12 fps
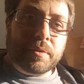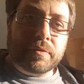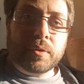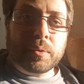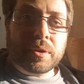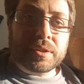
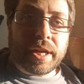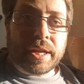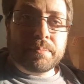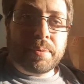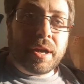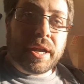before I was
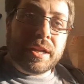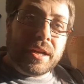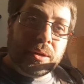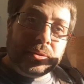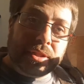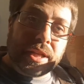cutting pine,
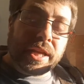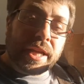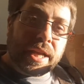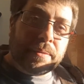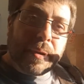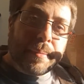I was digging
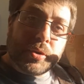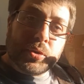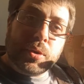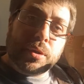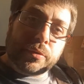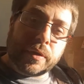in maybe
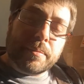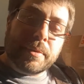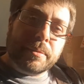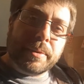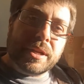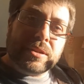2 to 3
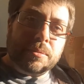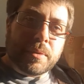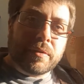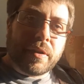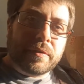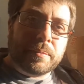millimeters on
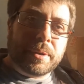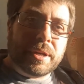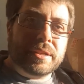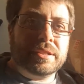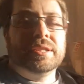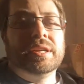my roughing
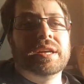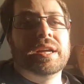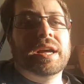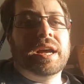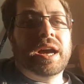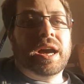pass.
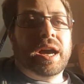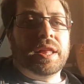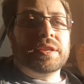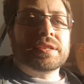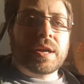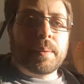
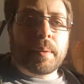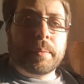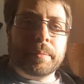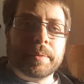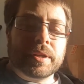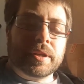This time I'm going
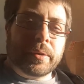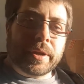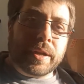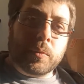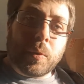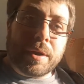to be
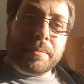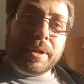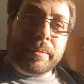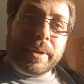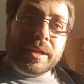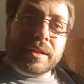going in 1
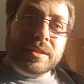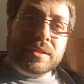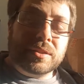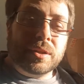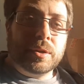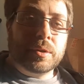millimeter.
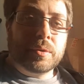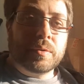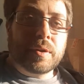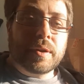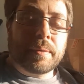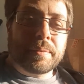So
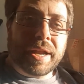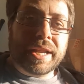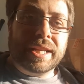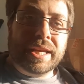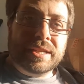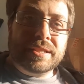I'm
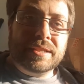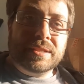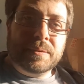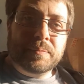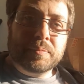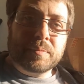cutting less
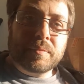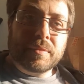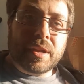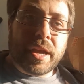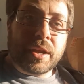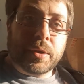
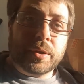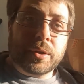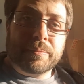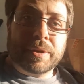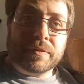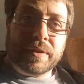and going
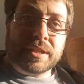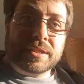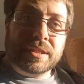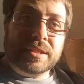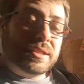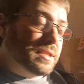much
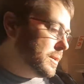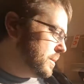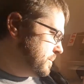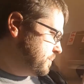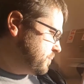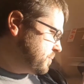faster.
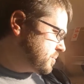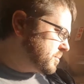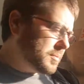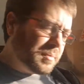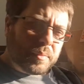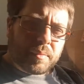So
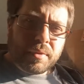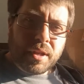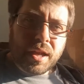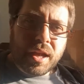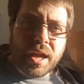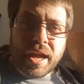
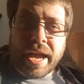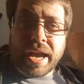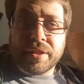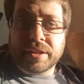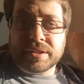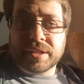
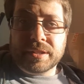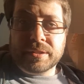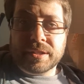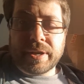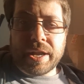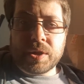how that's going
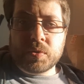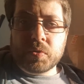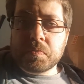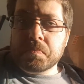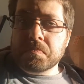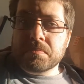to
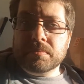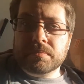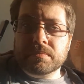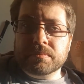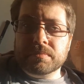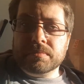handle,
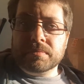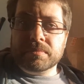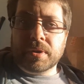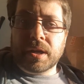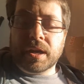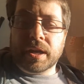
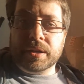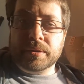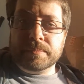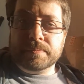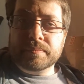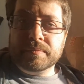I don't know.